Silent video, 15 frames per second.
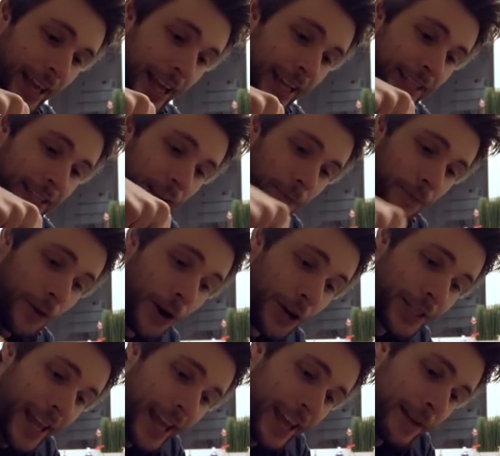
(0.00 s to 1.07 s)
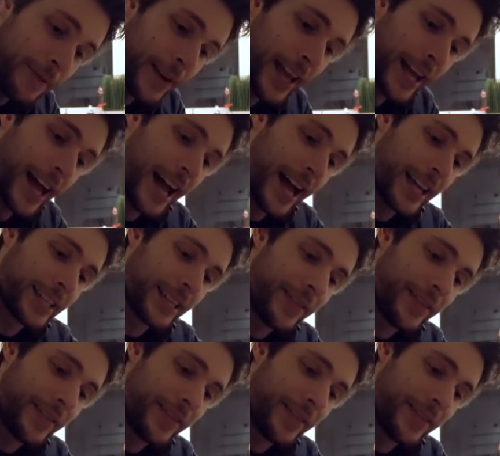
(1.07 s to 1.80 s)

It's Thursday evening, guys,